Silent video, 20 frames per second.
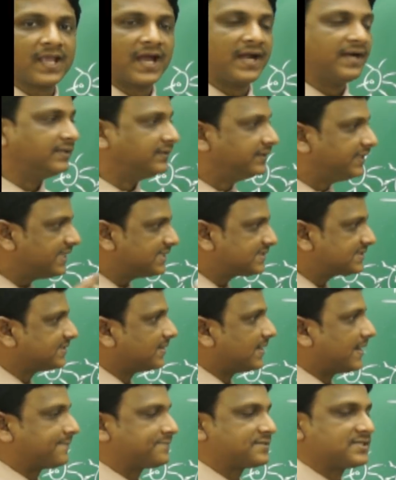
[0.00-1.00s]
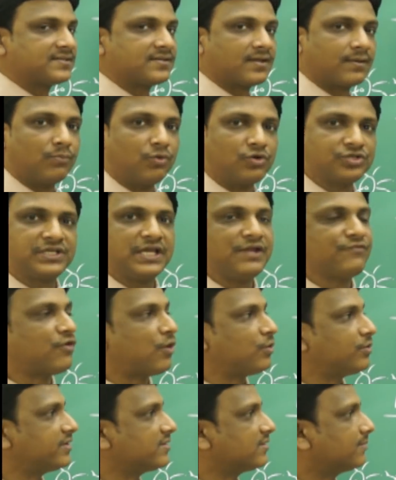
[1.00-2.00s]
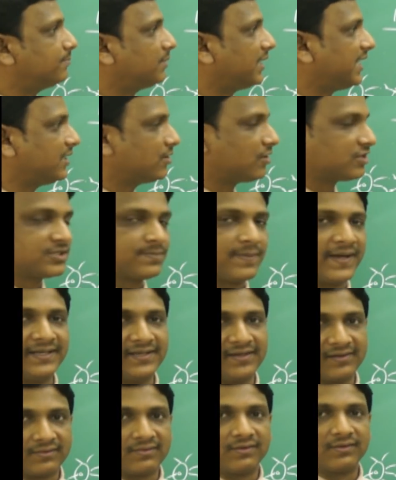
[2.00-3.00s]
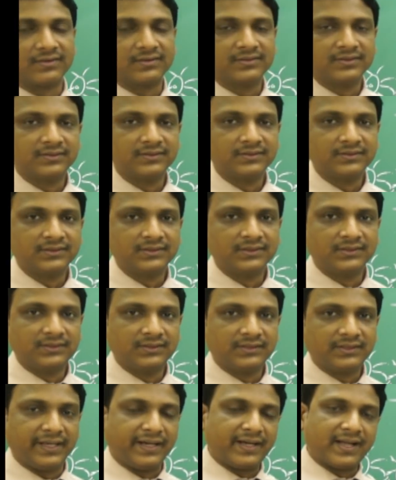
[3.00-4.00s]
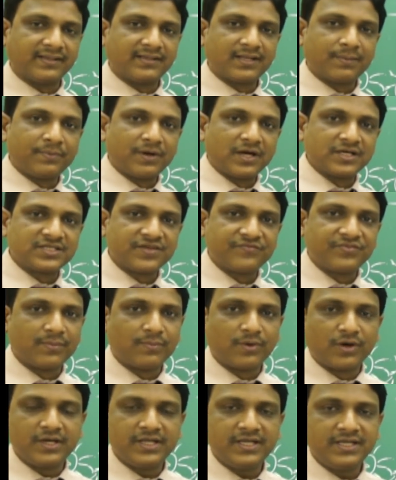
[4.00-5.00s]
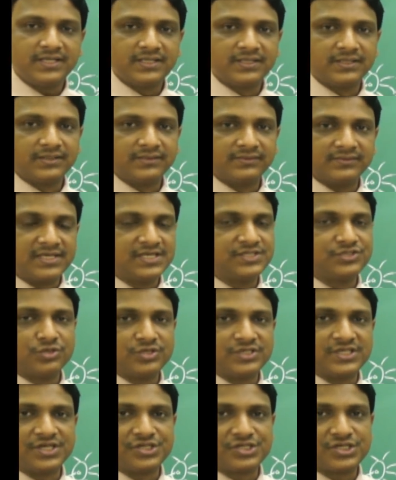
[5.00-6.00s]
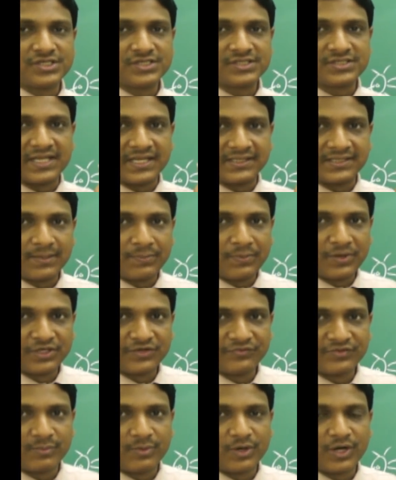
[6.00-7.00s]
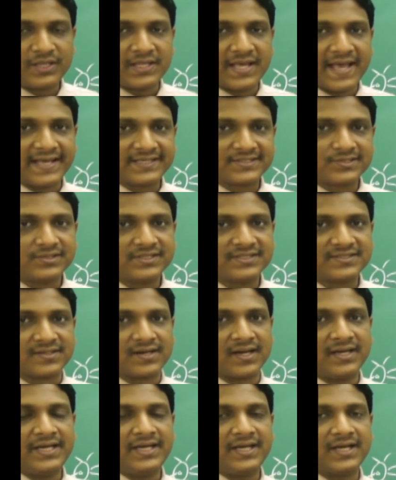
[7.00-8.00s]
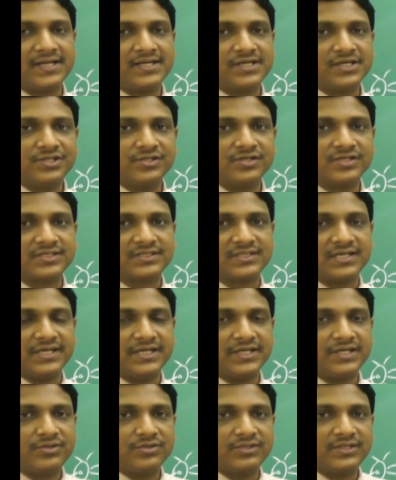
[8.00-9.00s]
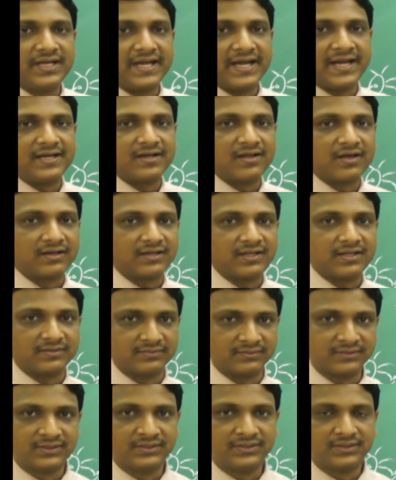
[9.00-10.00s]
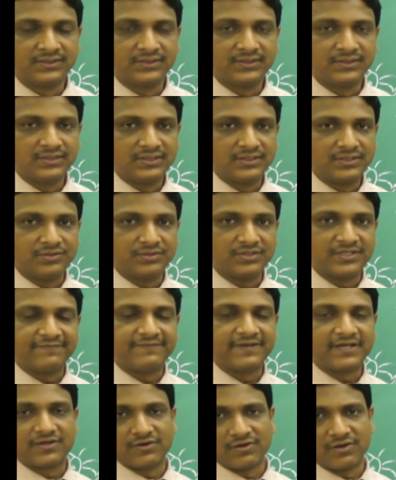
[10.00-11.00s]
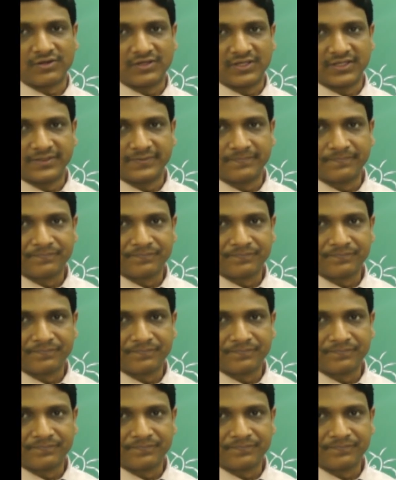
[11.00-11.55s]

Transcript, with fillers: And these synapses are mostly found in the brain or spinal cord. In other parts of the body, there is no junctions. The other part of the body, the axon is running continuously to the end organ, to the effector organ.